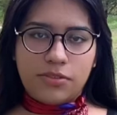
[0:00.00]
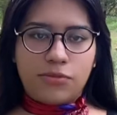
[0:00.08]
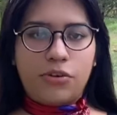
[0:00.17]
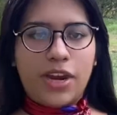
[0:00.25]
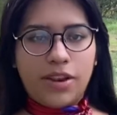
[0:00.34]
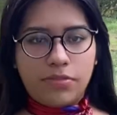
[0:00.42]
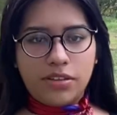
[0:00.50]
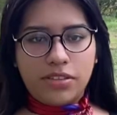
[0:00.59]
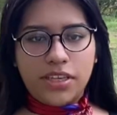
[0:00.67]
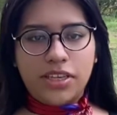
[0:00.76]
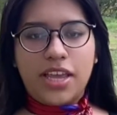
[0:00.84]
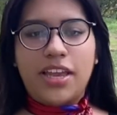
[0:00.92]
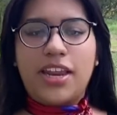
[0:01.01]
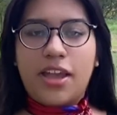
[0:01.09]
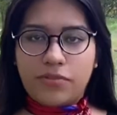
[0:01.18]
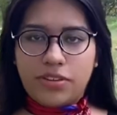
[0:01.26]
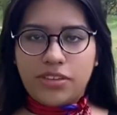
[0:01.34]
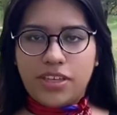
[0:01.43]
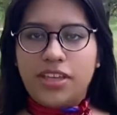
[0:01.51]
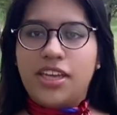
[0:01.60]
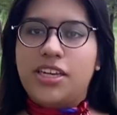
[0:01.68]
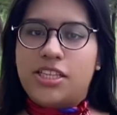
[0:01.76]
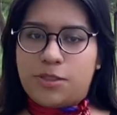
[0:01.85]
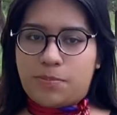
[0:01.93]
for everything and everything
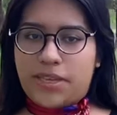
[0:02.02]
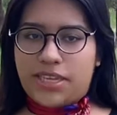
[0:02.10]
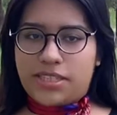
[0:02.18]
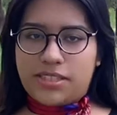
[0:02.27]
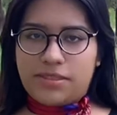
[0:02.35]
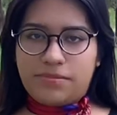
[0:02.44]
in its place.